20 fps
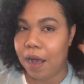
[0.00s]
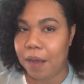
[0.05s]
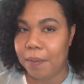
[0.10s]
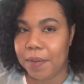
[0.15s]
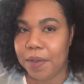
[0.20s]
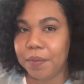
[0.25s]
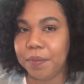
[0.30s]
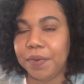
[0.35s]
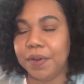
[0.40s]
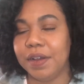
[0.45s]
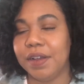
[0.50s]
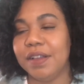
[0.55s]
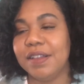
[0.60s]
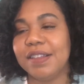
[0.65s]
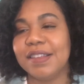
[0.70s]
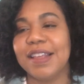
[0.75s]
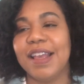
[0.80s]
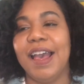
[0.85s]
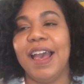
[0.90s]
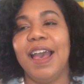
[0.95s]
It
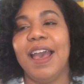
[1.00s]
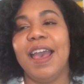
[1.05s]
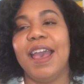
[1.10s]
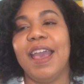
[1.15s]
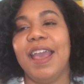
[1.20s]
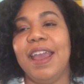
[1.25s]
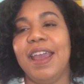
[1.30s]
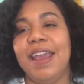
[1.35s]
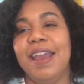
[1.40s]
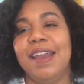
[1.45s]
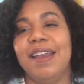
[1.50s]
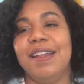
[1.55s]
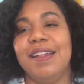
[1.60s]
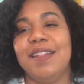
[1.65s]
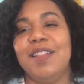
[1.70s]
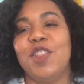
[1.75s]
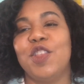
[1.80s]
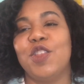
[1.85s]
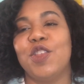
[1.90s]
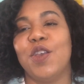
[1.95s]
was.
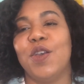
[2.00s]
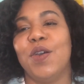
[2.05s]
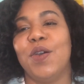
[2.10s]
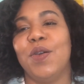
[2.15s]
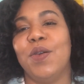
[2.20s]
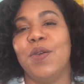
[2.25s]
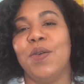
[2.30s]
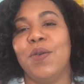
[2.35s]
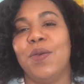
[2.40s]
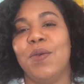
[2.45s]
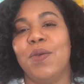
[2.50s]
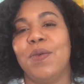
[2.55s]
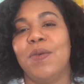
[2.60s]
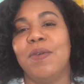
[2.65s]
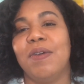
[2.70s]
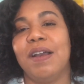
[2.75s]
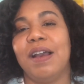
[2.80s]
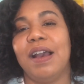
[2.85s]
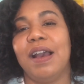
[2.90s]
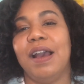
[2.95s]
And so
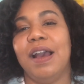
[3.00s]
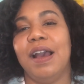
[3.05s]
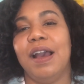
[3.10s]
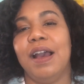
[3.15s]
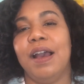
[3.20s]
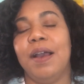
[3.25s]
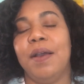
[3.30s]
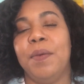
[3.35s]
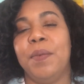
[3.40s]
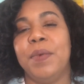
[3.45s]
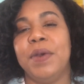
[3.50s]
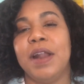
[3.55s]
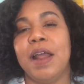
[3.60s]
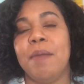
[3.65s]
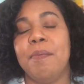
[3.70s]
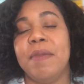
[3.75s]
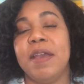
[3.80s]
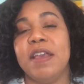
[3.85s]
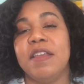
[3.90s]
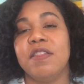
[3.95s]
when I
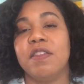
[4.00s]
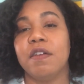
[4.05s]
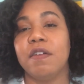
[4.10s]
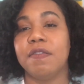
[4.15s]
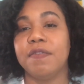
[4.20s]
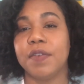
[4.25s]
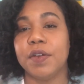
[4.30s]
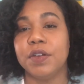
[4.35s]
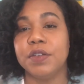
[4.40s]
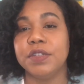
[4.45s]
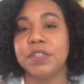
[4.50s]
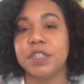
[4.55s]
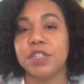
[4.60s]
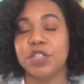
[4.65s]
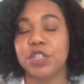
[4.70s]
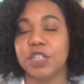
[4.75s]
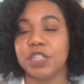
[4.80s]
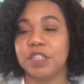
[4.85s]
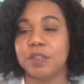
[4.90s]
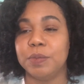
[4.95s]
made the first
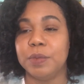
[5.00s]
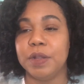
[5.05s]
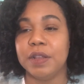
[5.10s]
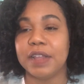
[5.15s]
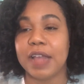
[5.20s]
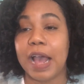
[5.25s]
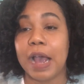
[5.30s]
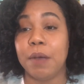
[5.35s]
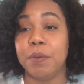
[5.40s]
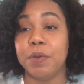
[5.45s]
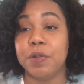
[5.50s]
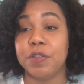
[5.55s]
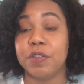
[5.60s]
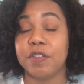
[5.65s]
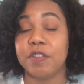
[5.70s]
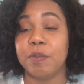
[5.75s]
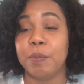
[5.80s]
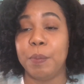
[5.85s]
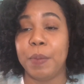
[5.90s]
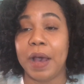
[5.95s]
adjustments, I would
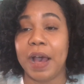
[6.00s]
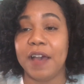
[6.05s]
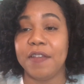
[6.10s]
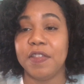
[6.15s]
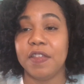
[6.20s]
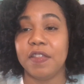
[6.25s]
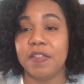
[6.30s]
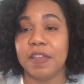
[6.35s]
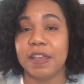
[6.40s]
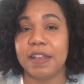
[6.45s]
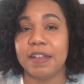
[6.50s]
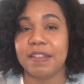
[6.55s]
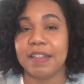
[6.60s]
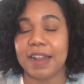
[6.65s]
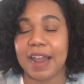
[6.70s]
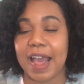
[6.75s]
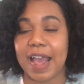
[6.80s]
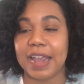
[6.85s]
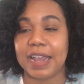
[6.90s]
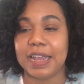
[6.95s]
just buy the things
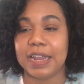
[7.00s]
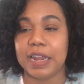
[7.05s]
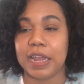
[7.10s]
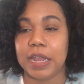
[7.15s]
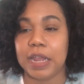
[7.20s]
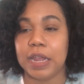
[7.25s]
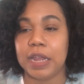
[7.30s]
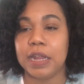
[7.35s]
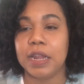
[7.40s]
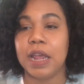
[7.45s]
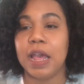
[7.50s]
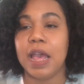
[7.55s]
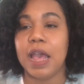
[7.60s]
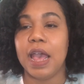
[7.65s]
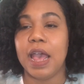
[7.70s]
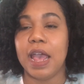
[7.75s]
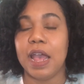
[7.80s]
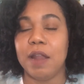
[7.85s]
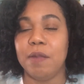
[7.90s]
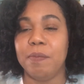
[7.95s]
that I could eat
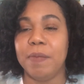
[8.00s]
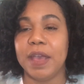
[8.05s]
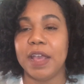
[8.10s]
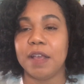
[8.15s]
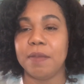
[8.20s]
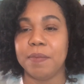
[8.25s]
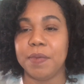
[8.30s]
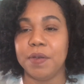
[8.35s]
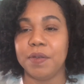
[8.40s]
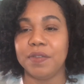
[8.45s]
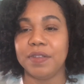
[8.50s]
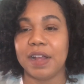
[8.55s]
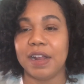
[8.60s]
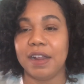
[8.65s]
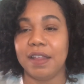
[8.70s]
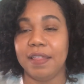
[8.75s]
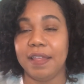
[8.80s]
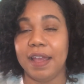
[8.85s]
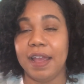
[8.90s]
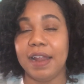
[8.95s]
and make meals out
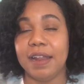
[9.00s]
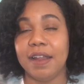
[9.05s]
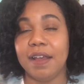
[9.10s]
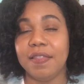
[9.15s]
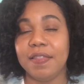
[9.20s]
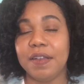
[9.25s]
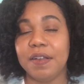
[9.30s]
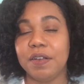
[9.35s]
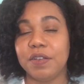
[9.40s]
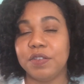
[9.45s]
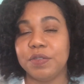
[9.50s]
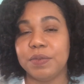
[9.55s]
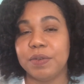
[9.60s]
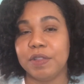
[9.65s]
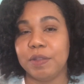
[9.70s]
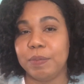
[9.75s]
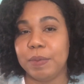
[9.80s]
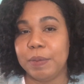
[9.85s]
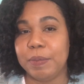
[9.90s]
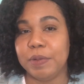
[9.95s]
of that. Now, there are two
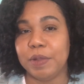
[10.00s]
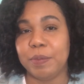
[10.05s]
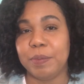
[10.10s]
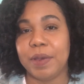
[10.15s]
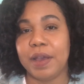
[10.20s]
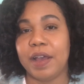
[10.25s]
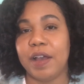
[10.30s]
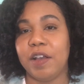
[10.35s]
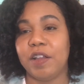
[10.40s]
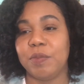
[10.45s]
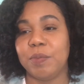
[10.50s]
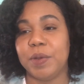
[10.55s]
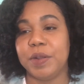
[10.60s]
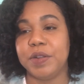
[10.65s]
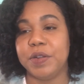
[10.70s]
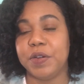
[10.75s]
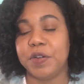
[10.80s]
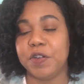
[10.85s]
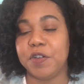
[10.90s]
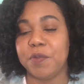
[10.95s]
other people in my house, my
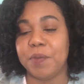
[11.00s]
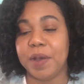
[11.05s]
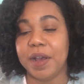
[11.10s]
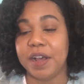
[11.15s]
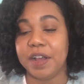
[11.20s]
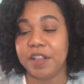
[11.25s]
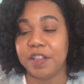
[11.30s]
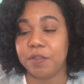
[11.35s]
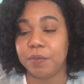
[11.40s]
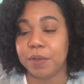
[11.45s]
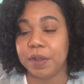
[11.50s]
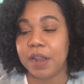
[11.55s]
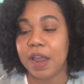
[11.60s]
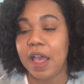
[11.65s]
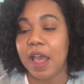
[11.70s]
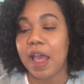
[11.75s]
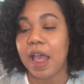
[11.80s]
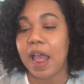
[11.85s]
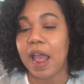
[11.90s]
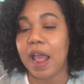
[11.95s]
daughter and my husband,
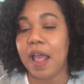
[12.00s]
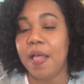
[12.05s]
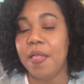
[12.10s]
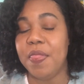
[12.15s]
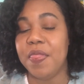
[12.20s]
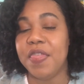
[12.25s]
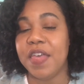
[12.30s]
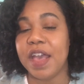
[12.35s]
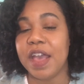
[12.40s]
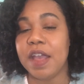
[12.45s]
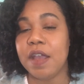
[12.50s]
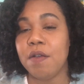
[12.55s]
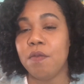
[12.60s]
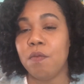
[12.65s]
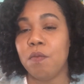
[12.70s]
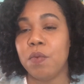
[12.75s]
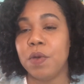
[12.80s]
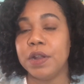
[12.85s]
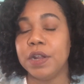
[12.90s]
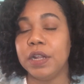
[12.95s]
and they
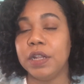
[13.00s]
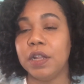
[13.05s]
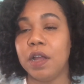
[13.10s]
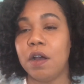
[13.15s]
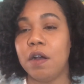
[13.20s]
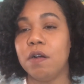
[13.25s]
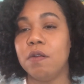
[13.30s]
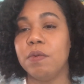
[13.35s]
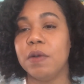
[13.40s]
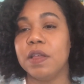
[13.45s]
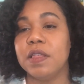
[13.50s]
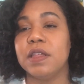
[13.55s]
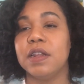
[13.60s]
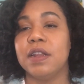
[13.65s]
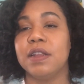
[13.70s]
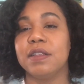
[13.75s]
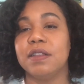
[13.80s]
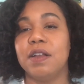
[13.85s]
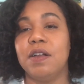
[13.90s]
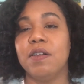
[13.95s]
went along with it
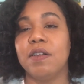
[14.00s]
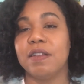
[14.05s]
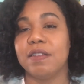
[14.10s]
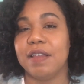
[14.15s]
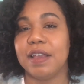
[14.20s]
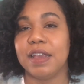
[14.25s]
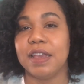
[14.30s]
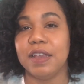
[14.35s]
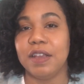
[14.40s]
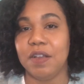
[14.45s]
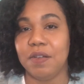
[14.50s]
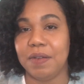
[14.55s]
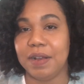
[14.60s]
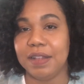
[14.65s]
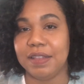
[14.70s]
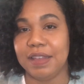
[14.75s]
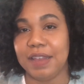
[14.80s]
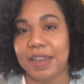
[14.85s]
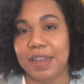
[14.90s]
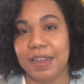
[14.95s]
as long as they could go
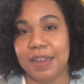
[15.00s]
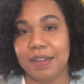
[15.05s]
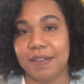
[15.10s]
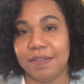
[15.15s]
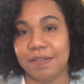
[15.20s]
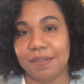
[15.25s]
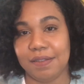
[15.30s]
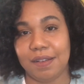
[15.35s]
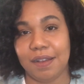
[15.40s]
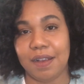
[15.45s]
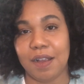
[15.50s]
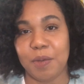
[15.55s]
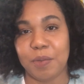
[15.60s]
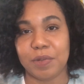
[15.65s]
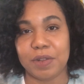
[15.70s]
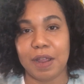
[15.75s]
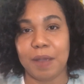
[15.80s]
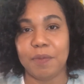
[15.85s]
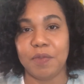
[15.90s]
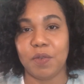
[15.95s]
out to eat a couple
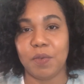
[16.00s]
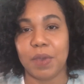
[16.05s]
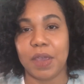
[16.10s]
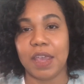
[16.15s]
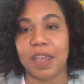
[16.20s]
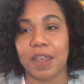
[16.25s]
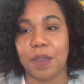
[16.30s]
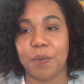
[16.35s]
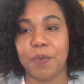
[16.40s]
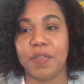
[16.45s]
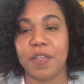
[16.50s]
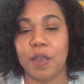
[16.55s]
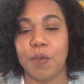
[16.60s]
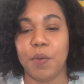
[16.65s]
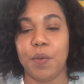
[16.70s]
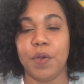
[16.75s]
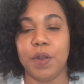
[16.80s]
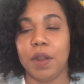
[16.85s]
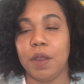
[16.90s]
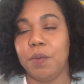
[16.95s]
times a week and get what they
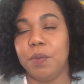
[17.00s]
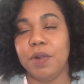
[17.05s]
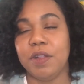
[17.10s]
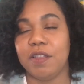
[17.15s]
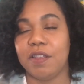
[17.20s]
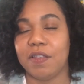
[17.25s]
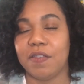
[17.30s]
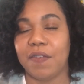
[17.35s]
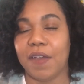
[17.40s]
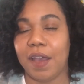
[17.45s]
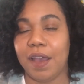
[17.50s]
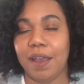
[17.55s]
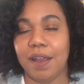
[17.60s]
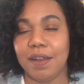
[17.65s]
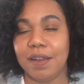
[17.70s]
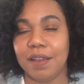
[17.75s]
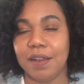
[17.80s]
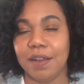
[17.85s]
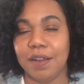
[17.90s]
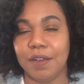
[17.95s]
wanted, which is
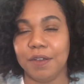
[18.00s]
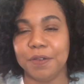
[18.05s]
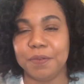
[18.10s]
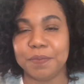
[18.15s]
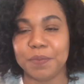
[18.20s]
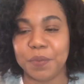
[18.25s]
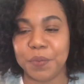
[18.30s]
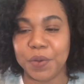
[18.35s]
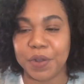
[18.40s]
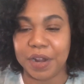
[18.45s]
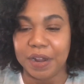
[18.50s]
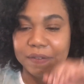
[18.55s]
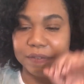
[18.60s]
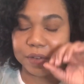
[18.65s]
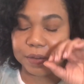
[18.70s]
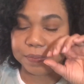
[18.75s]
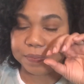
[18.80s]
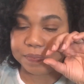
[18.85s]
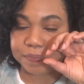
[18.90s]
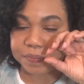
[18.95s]
fine,
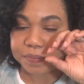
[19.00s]
whatever.